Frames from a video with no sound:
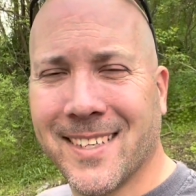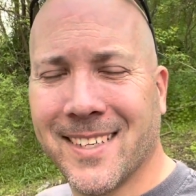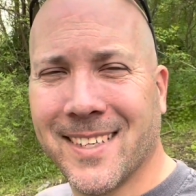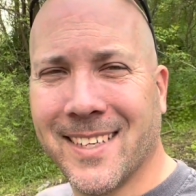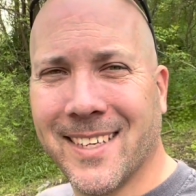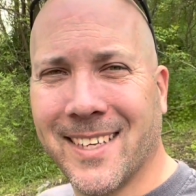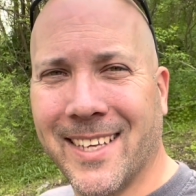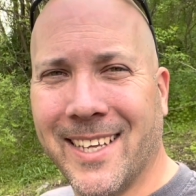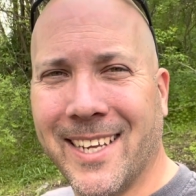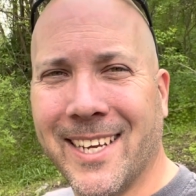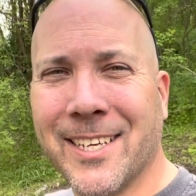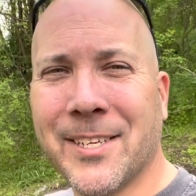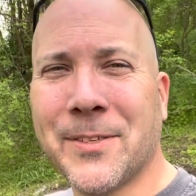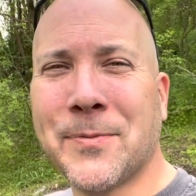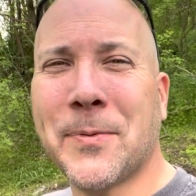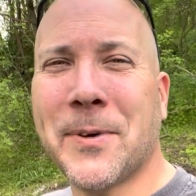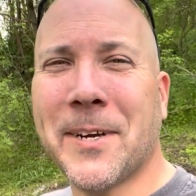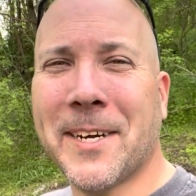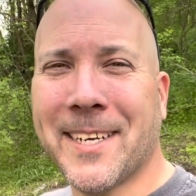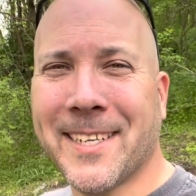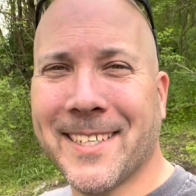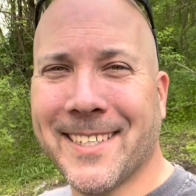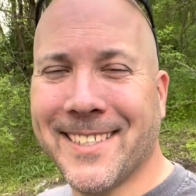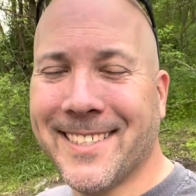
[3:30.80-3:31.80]
it is what
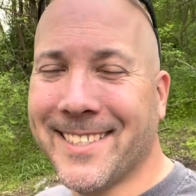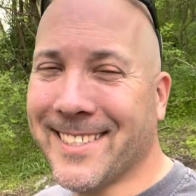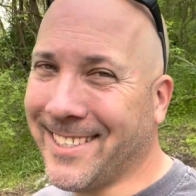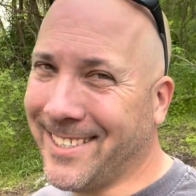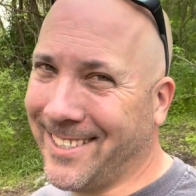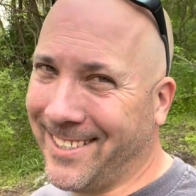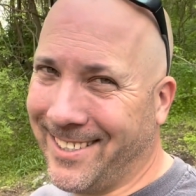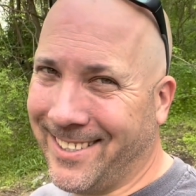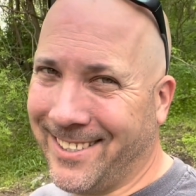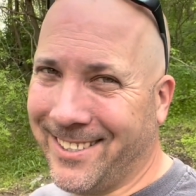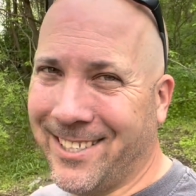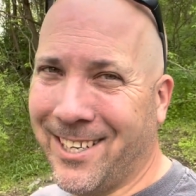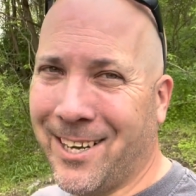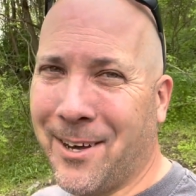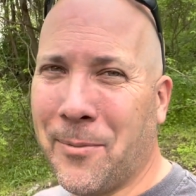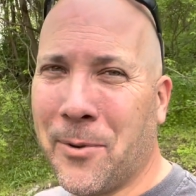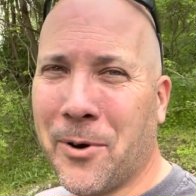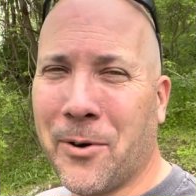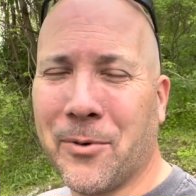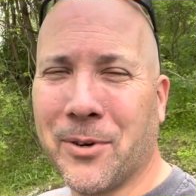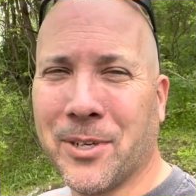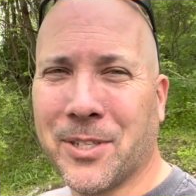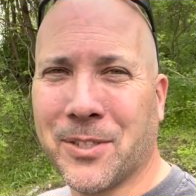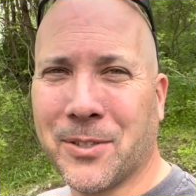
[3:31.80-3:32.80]
it is, and I'm going
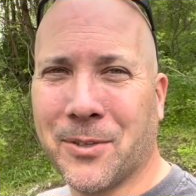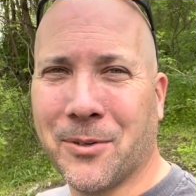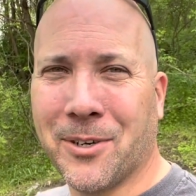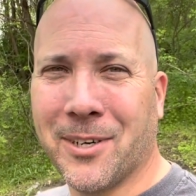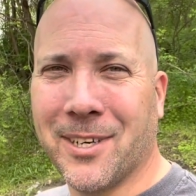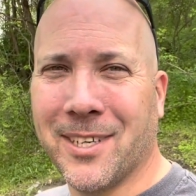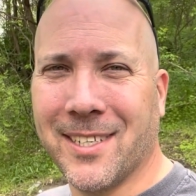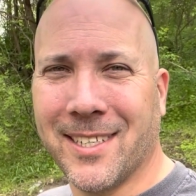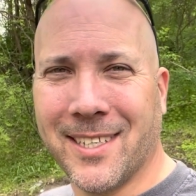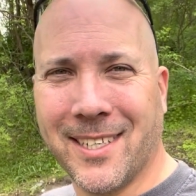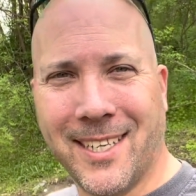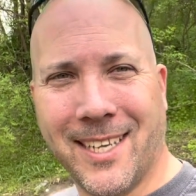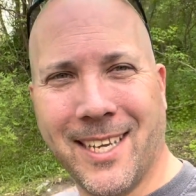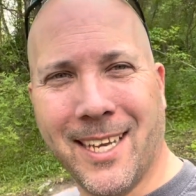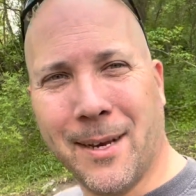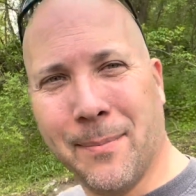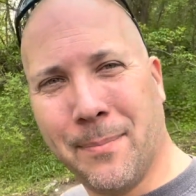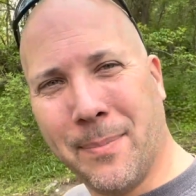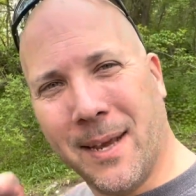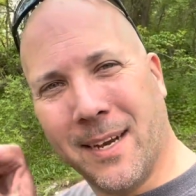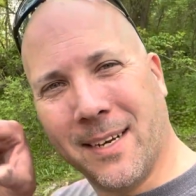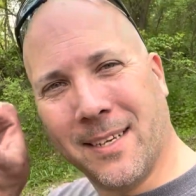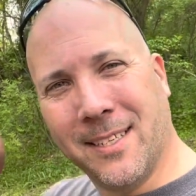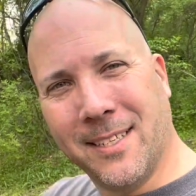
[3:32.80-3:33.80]
to restore it and get it
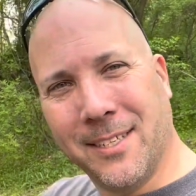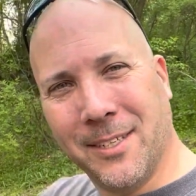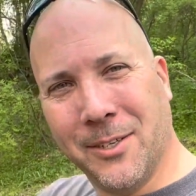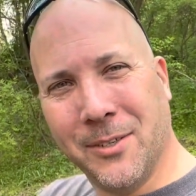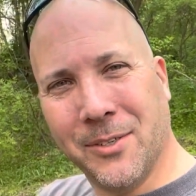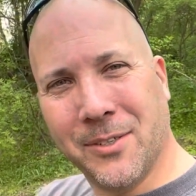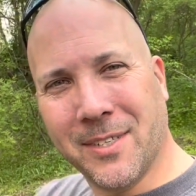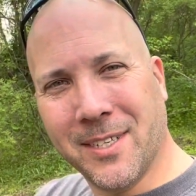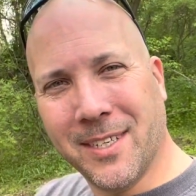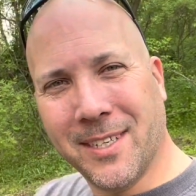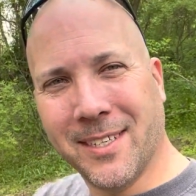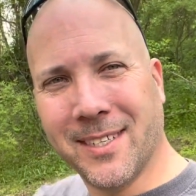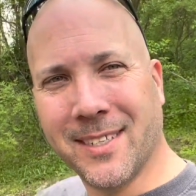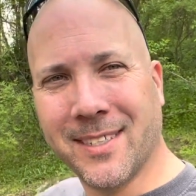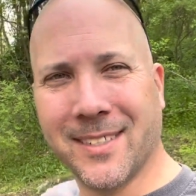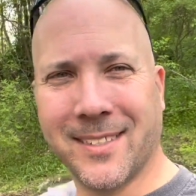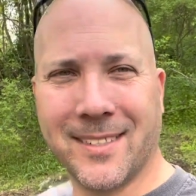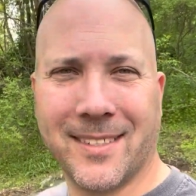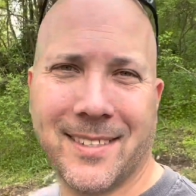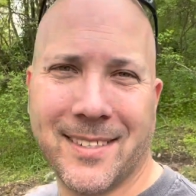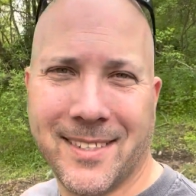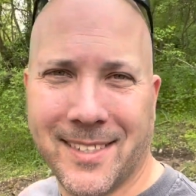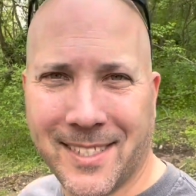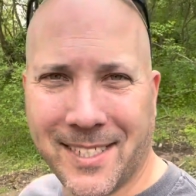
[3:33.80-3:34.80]
back to use on the
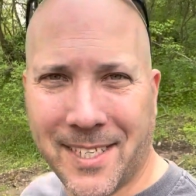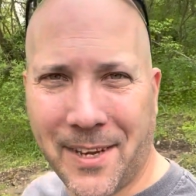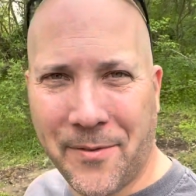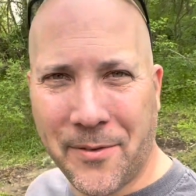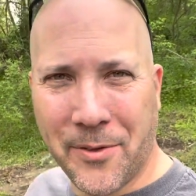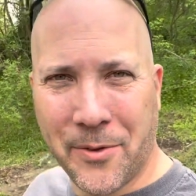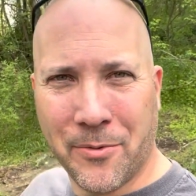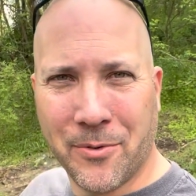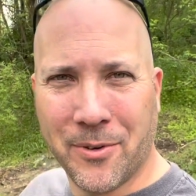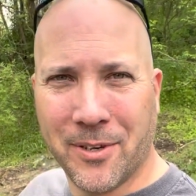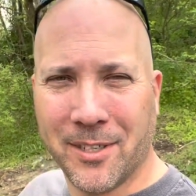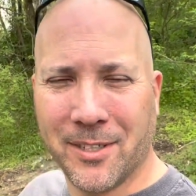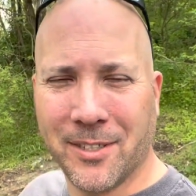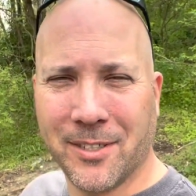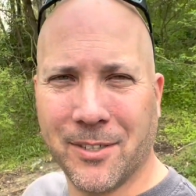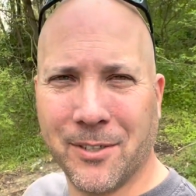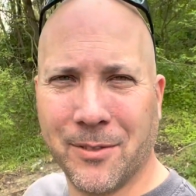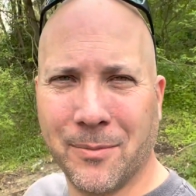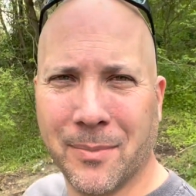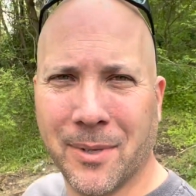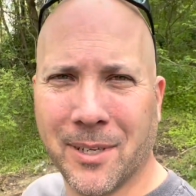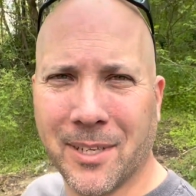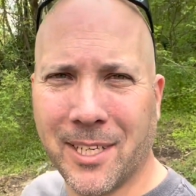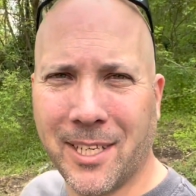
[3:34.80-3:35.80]
71
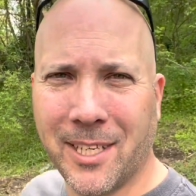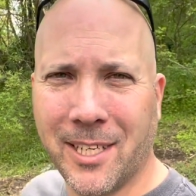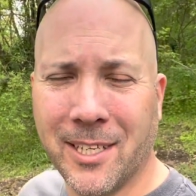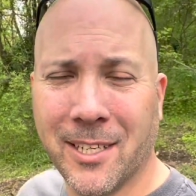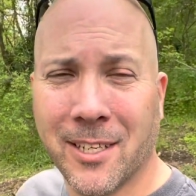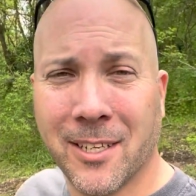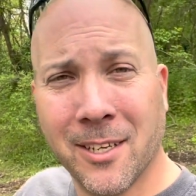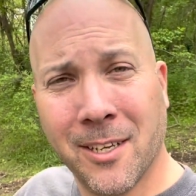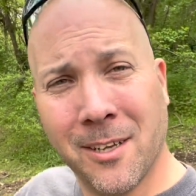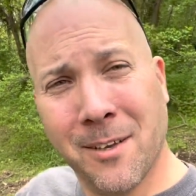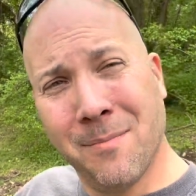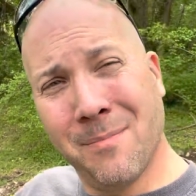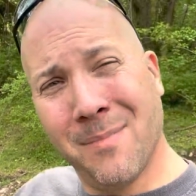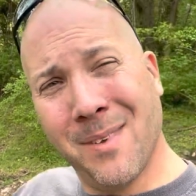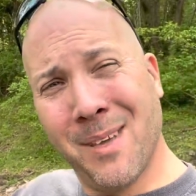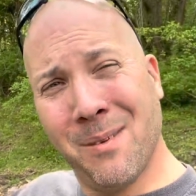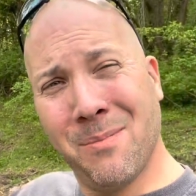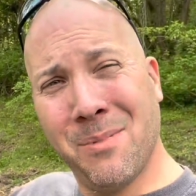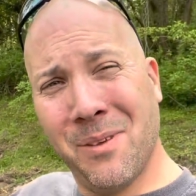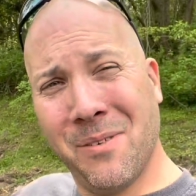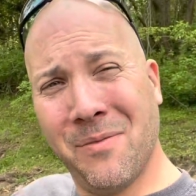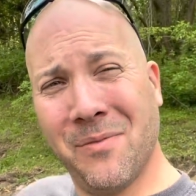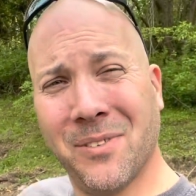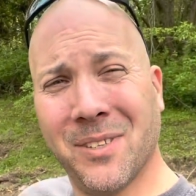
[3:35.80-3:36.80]
dune buggy,
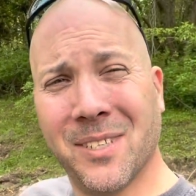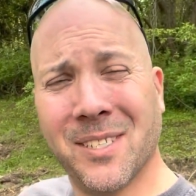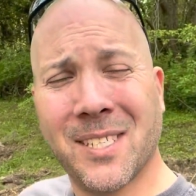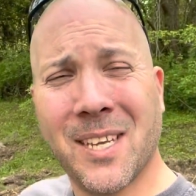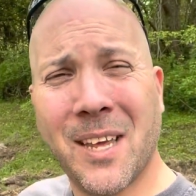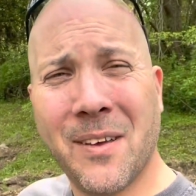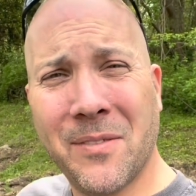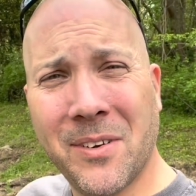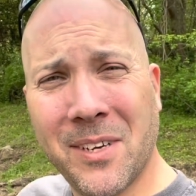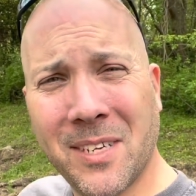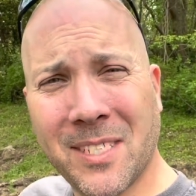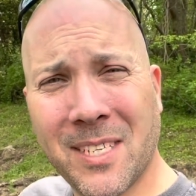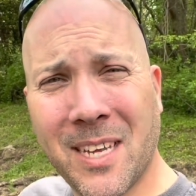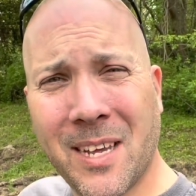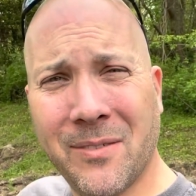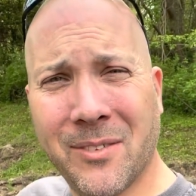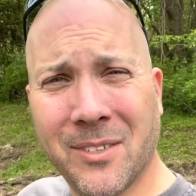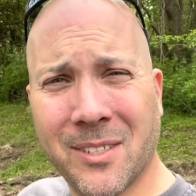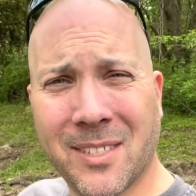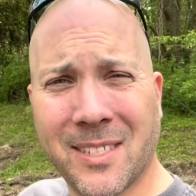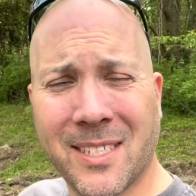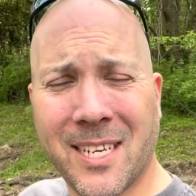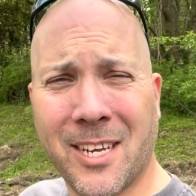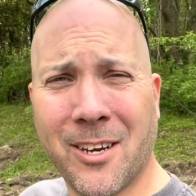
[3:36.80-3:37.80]
maybe even the
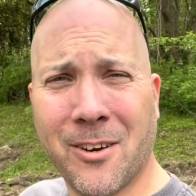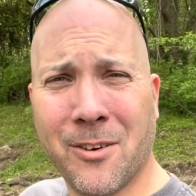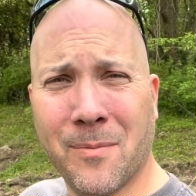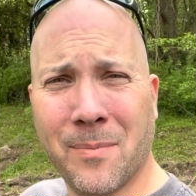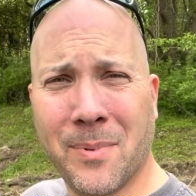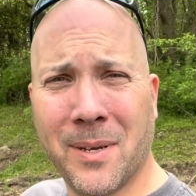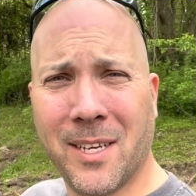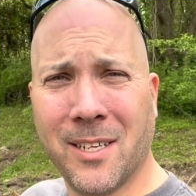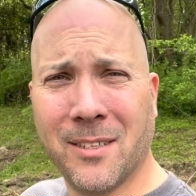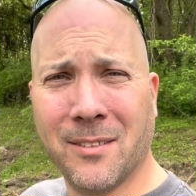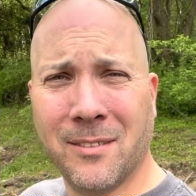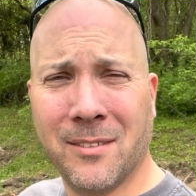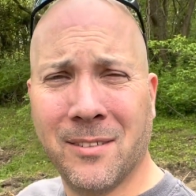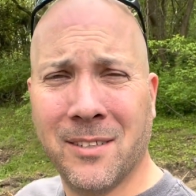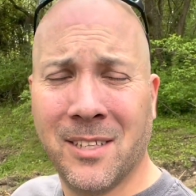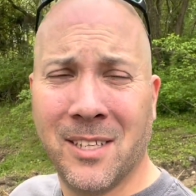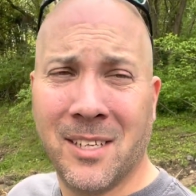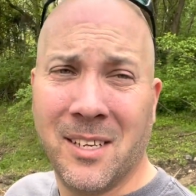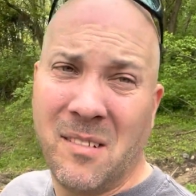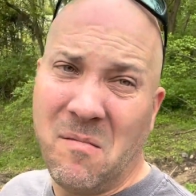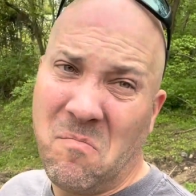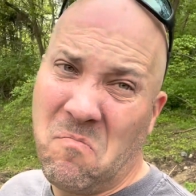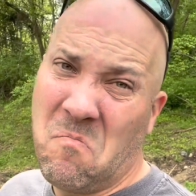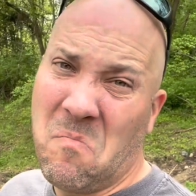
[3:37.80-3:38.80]
77 standard Beetle.
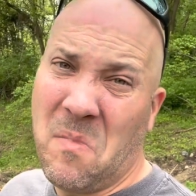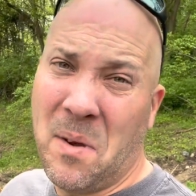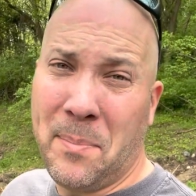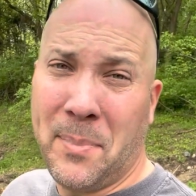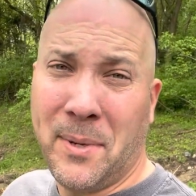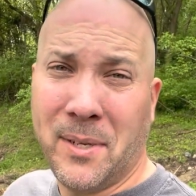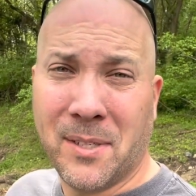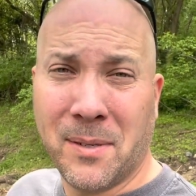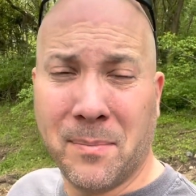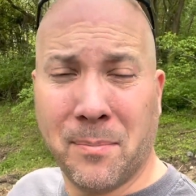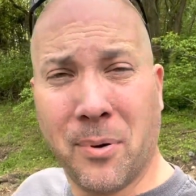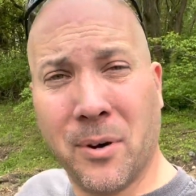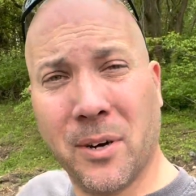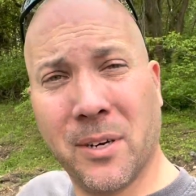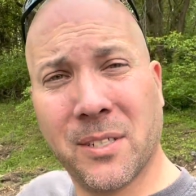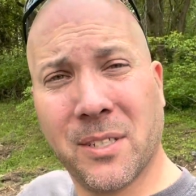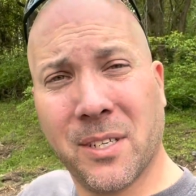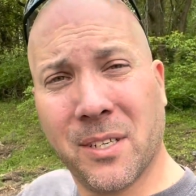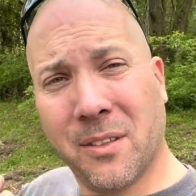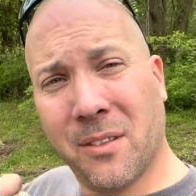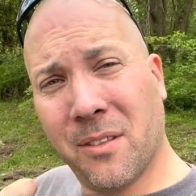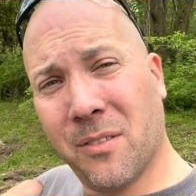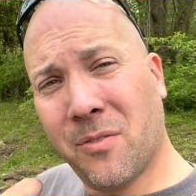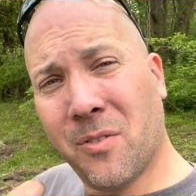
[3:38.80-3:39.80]
Might be some parts
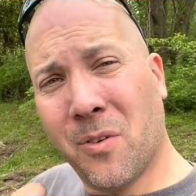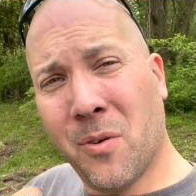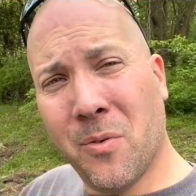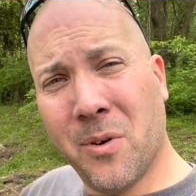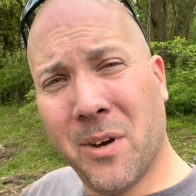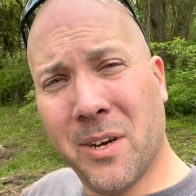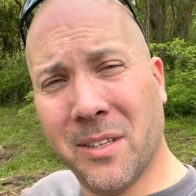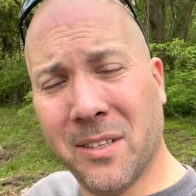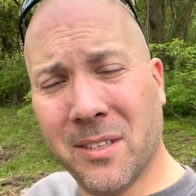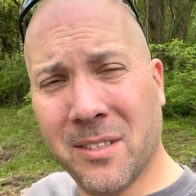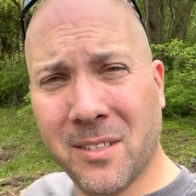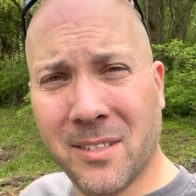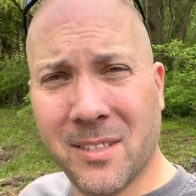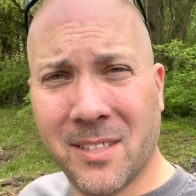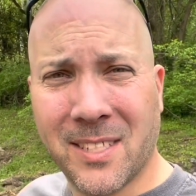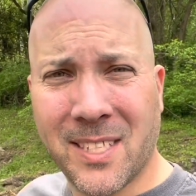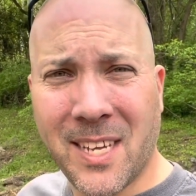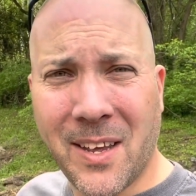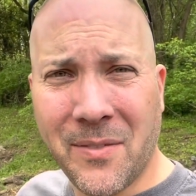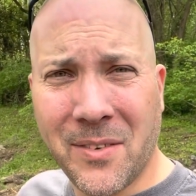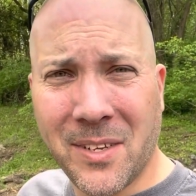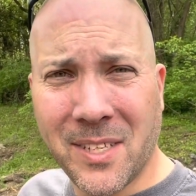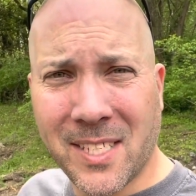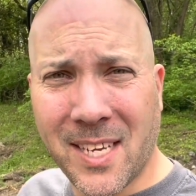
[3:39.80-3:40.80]
that throw on the
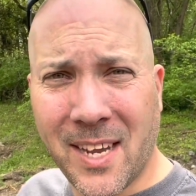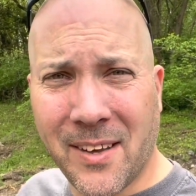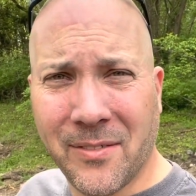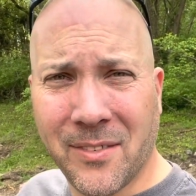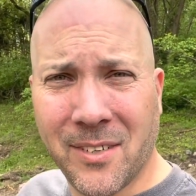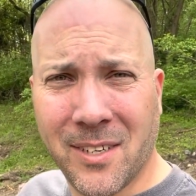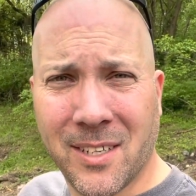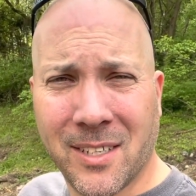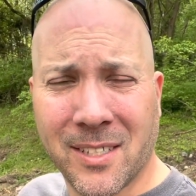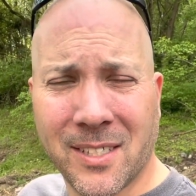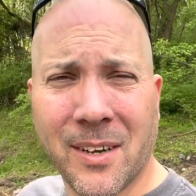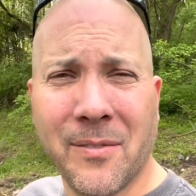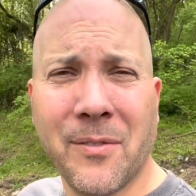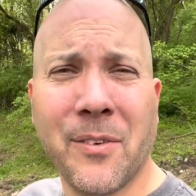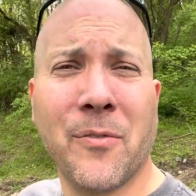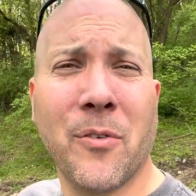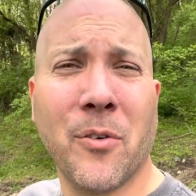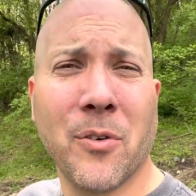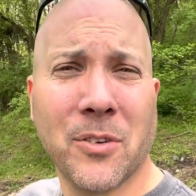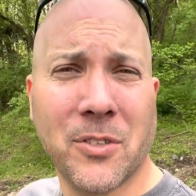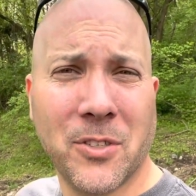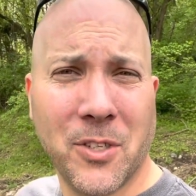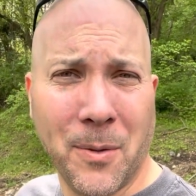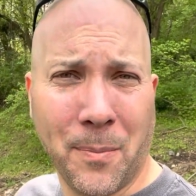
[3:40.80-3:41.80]

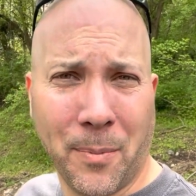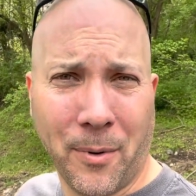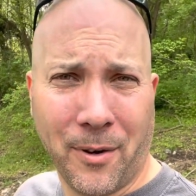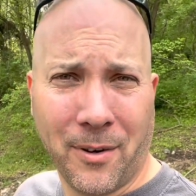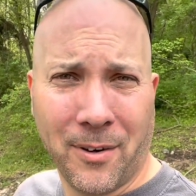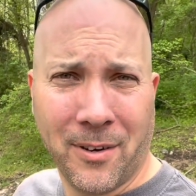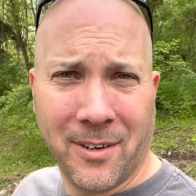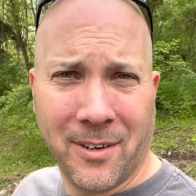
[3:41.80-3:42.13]
74 Super.